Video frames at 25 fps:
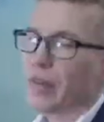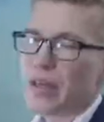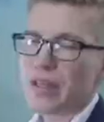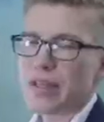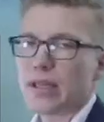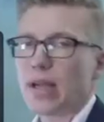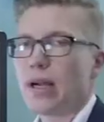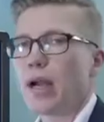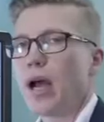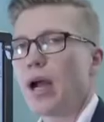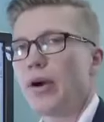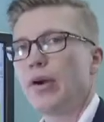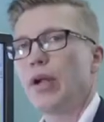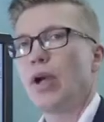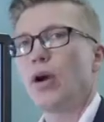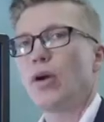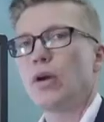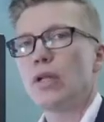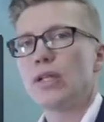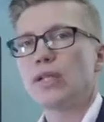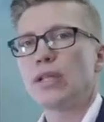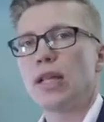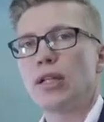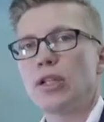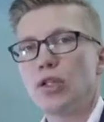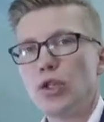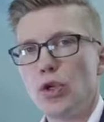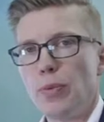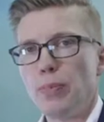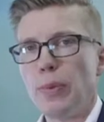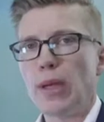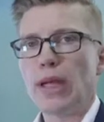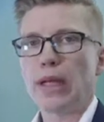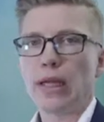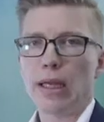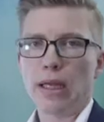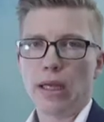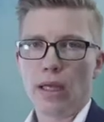of this scenario is that
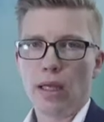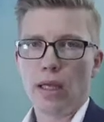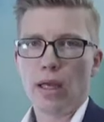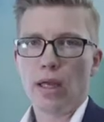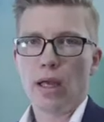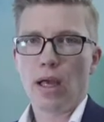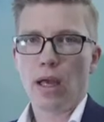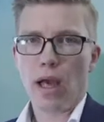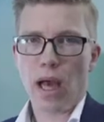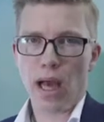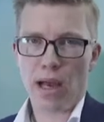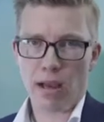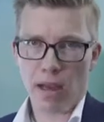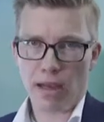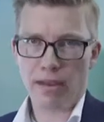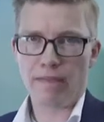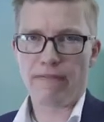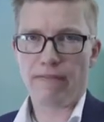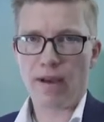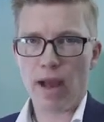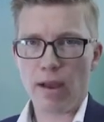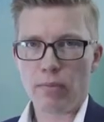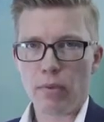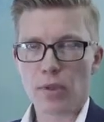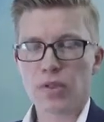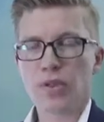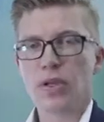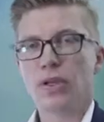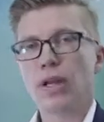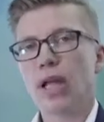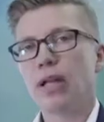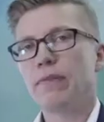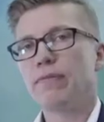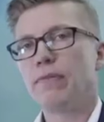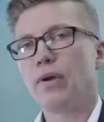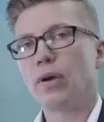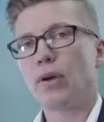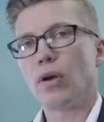typically if I was a
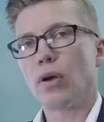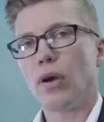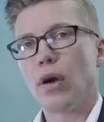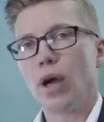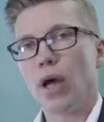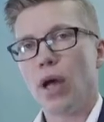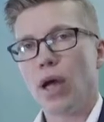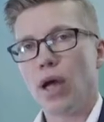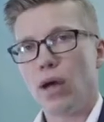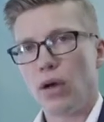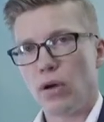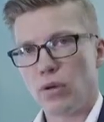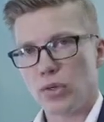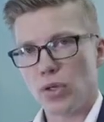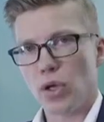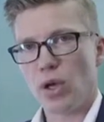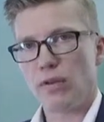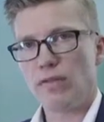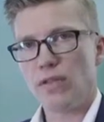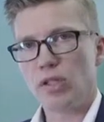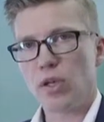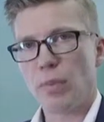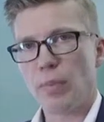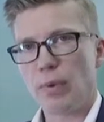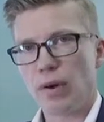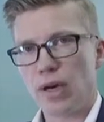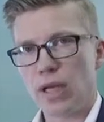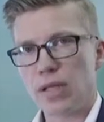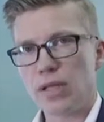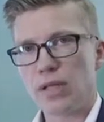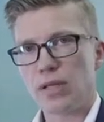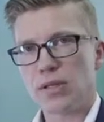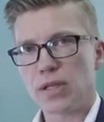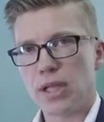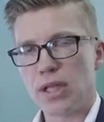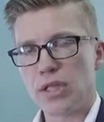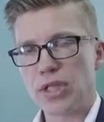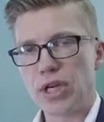network uh, or service
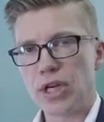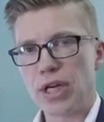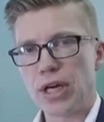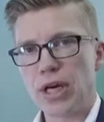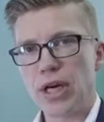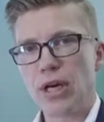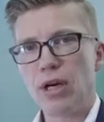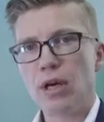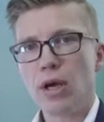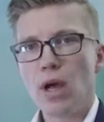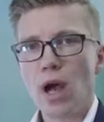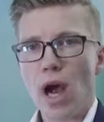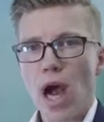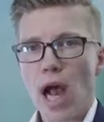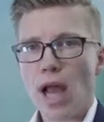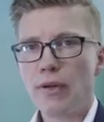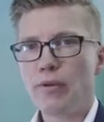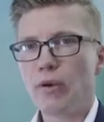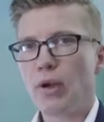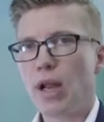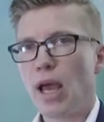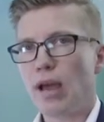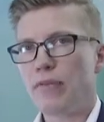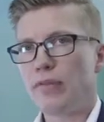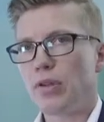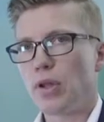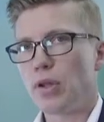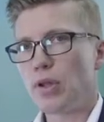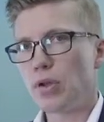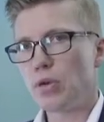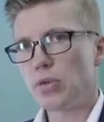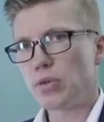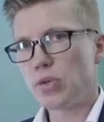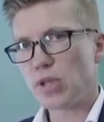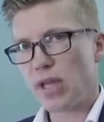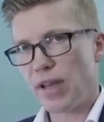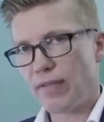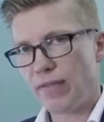operations engineer, I would have to
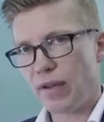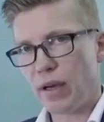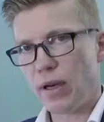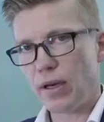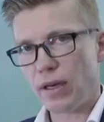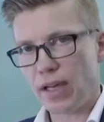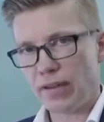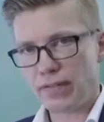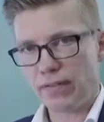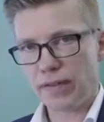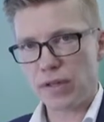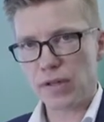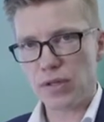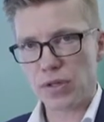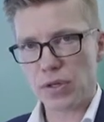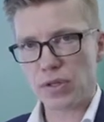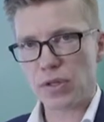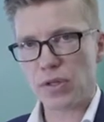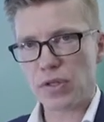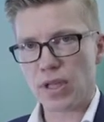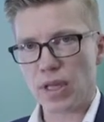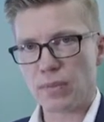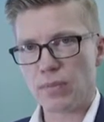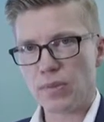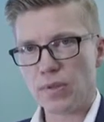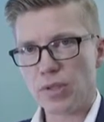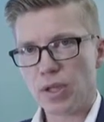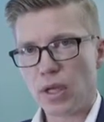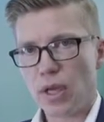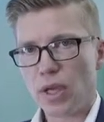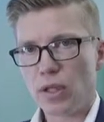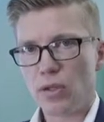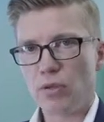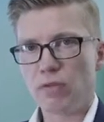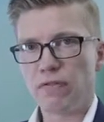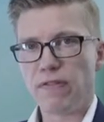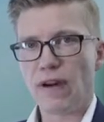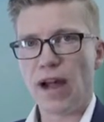use several different systems
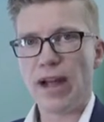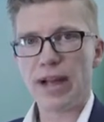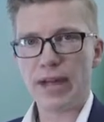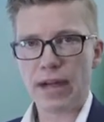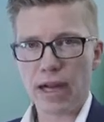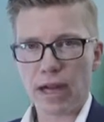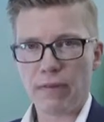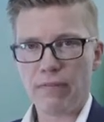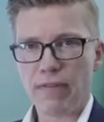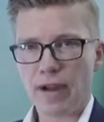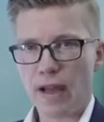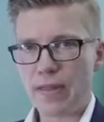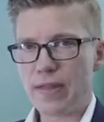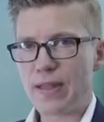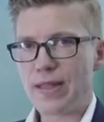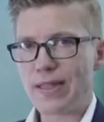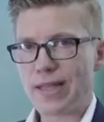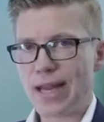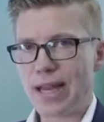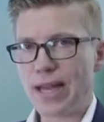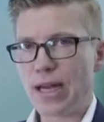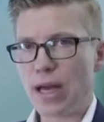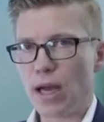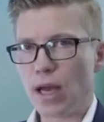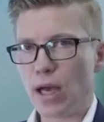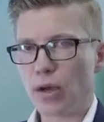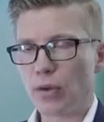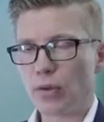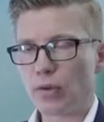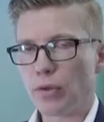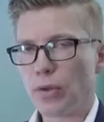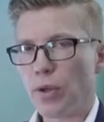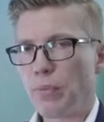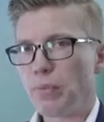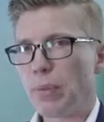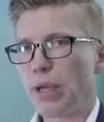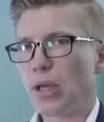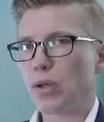to find, out, find this data out.
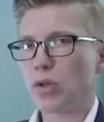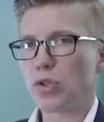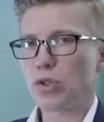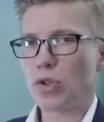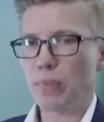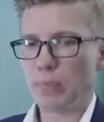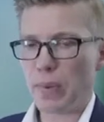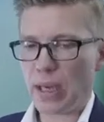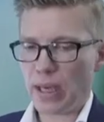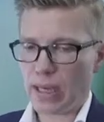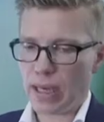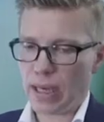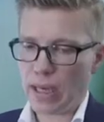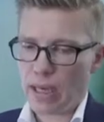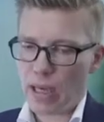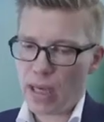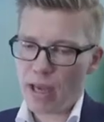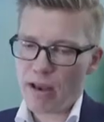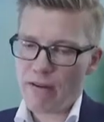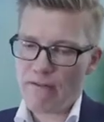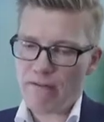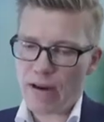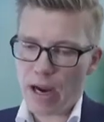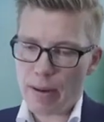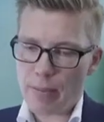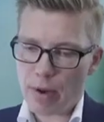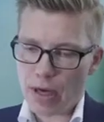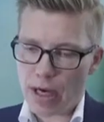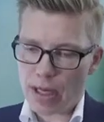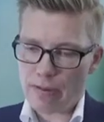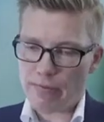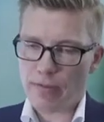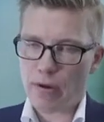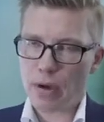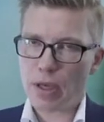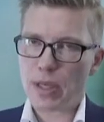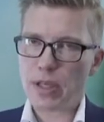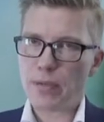Because typically, fiber
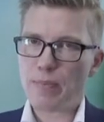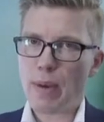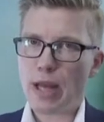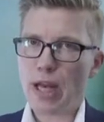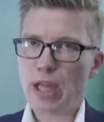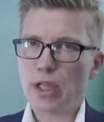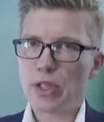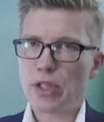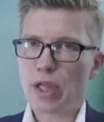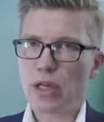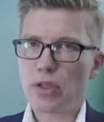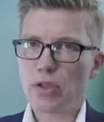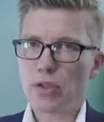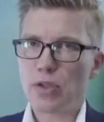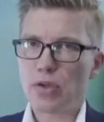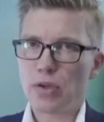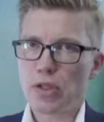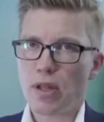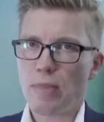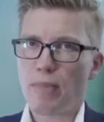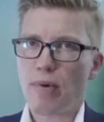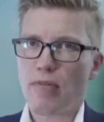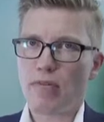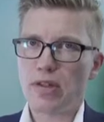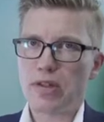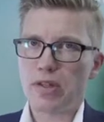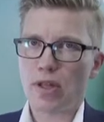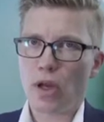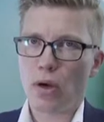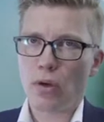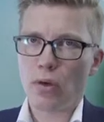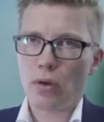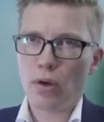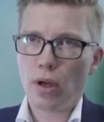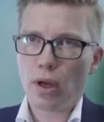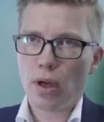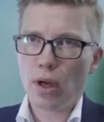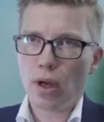network is managed in a system of its
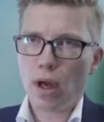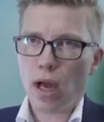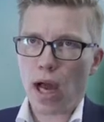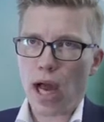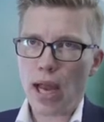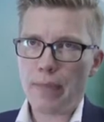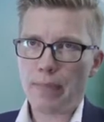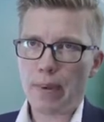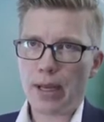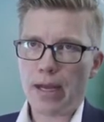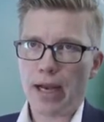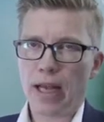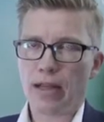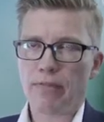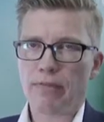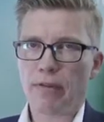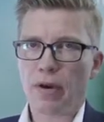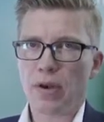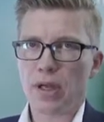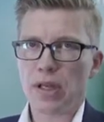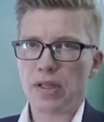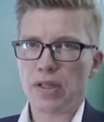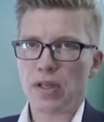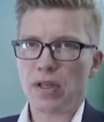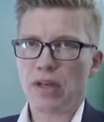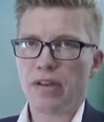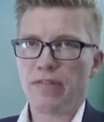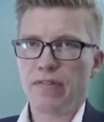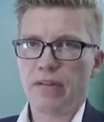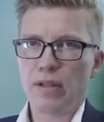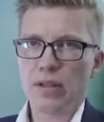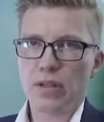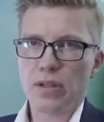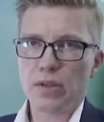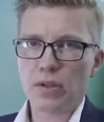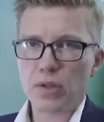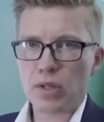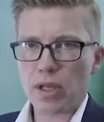own, IP network is a
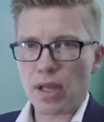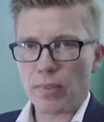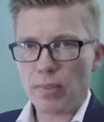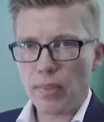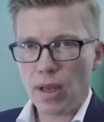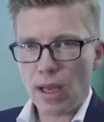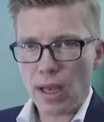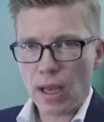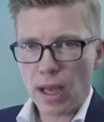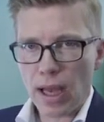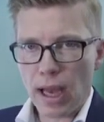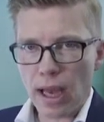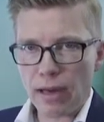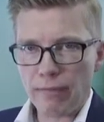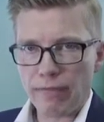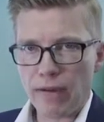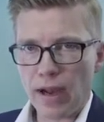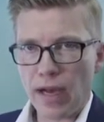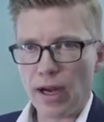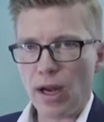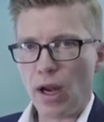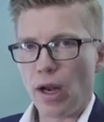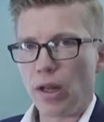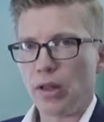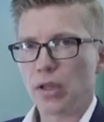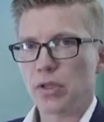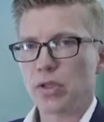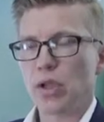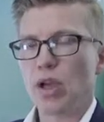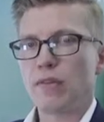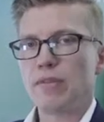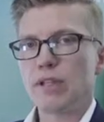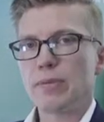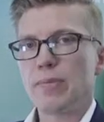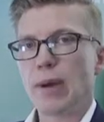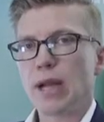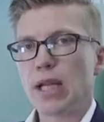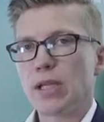different system, and finally the
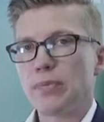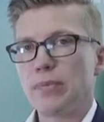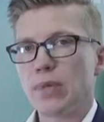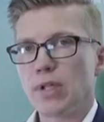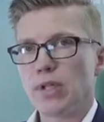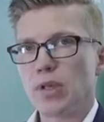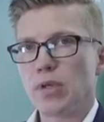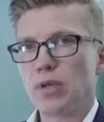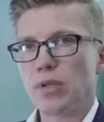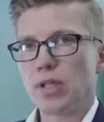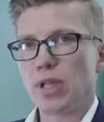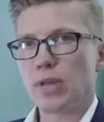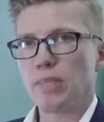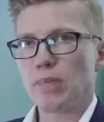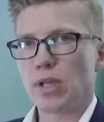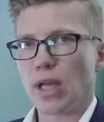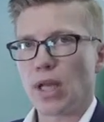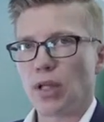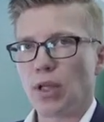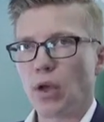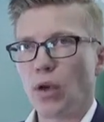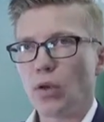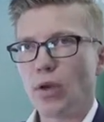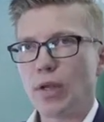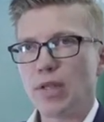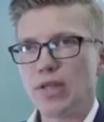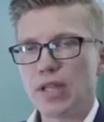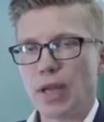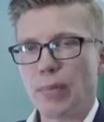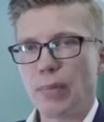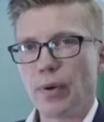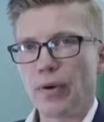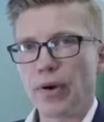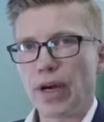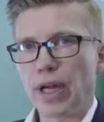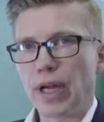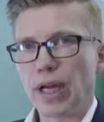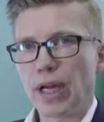service management systems are totally
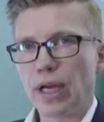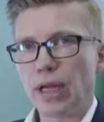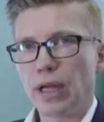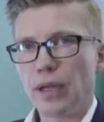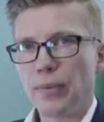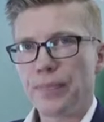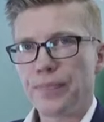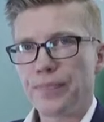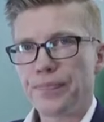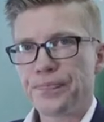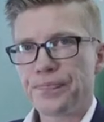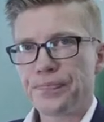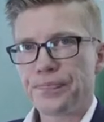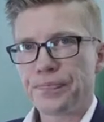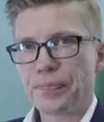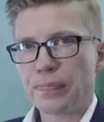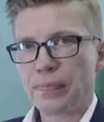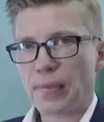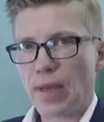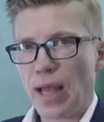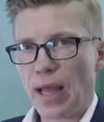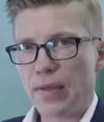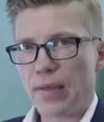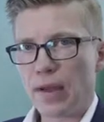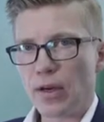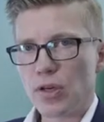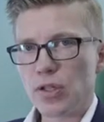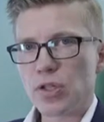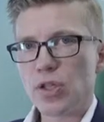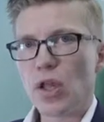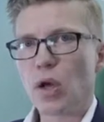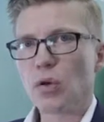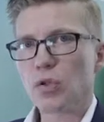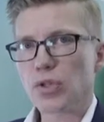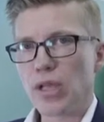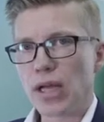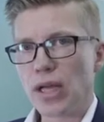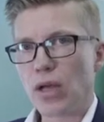separated. And there is
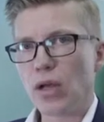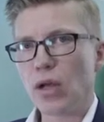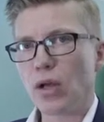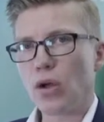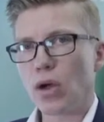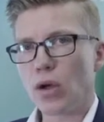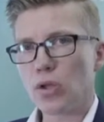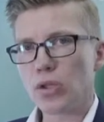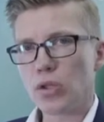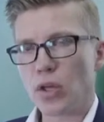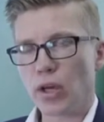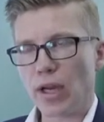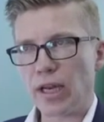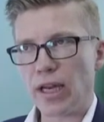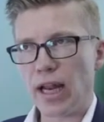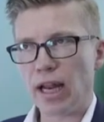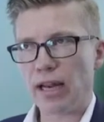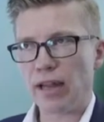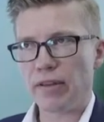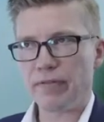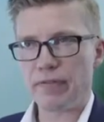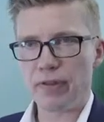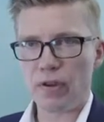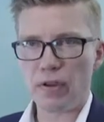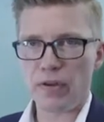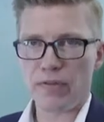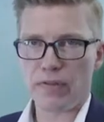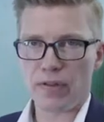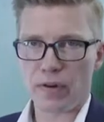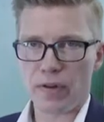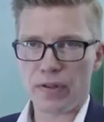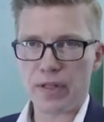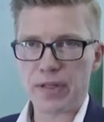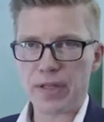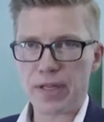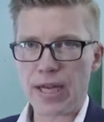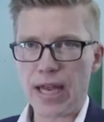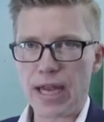no single consolidated view
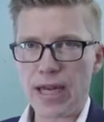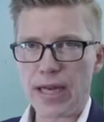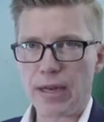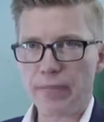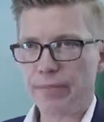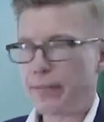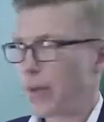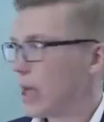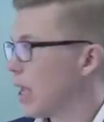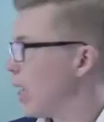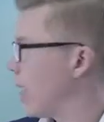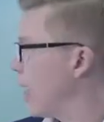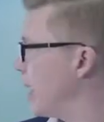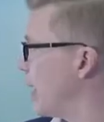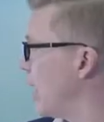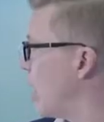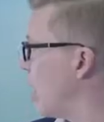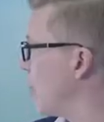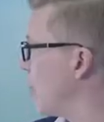for this data. And